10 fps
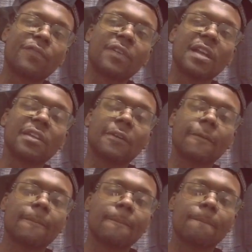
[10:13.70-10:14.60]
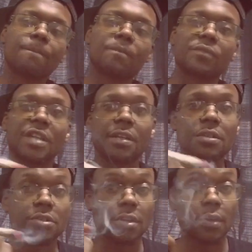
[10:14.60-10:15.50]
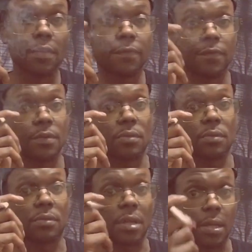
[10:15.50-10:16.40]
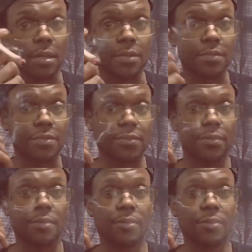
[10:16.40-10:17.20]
that feel like they deserve things.